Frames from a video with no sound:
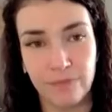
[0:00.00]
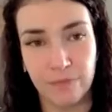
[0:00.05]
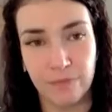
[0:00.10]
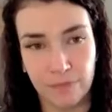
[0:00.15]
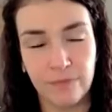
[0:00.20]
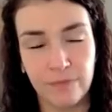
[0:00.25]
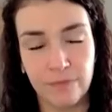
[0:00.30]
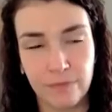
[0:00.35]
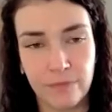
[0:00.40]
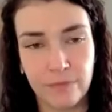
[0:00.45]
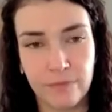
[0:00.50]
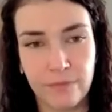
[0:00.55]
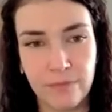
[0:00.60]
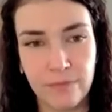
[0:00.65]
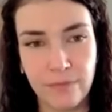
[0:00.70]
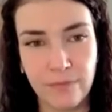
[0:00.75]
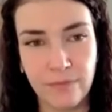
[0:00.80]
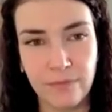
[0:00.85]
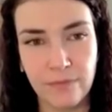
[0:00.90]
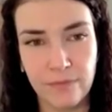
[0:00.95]

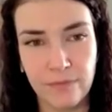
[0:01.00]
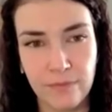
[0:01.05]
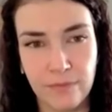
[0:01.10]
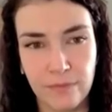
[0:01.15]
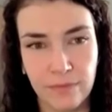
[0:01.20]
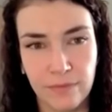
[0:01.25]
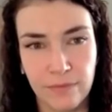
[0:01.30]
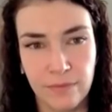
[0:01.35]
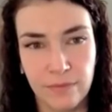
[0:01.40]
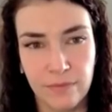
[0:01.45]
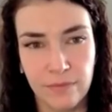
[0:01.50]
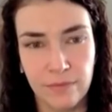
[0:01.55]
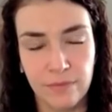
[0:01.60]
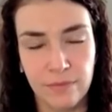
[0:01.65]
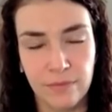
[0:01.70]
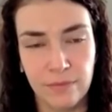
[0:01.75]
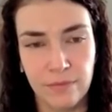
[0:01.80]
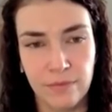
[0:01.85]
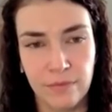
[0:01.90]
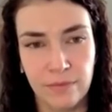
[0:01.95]

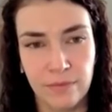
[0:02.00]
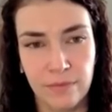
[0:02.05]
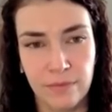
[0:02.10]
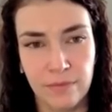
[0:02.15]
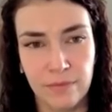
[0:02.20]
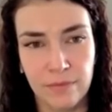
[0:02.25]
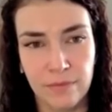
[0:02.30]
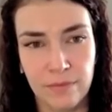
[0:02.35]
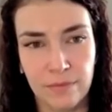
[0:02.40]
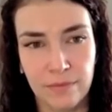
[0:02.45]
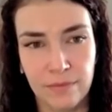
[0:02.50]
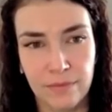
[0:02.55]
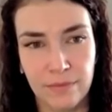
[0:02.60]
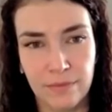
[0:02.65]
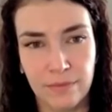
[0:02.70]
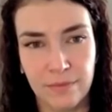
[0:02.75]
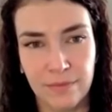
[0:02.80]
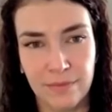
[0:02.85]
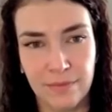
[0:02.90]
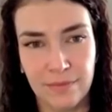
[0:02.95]

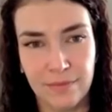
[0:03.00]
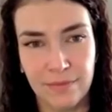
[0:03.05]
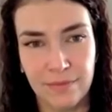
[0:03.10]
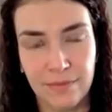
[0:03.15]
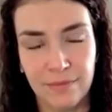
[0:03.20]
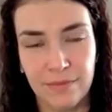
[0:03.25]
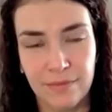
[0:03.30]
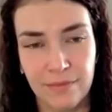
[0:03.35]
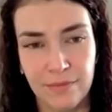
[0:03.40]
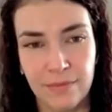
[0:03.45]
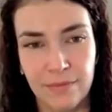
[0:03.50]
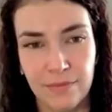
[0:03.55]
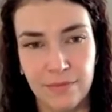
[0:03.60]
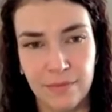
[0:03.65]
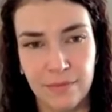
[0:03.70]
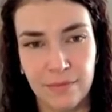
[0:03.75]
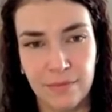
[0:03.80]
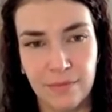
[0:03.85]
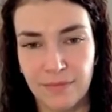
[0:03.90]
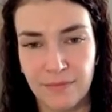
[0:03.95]

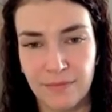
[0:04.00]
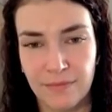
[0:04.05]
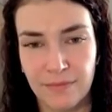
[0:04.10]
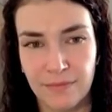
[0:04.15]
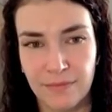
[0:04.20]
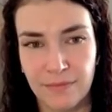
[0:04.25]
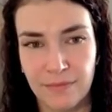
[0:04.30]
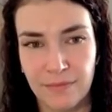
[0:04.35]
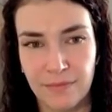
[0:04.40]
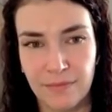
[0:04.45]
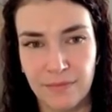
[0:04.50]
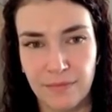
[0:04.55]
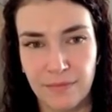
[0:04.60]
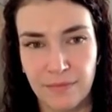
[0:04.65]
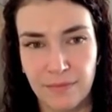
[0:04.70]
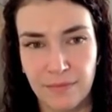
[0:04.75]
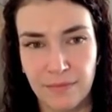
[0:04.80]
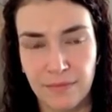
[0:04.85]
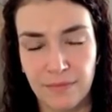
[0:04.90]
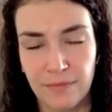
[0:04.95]

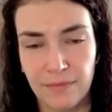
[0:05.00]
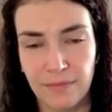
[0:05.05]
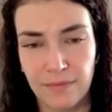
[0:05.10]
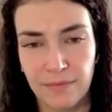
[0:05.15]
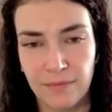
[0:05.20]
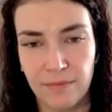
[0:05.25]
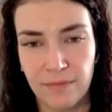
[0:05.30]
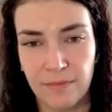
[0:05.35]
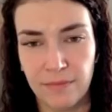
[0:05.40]
[no speech]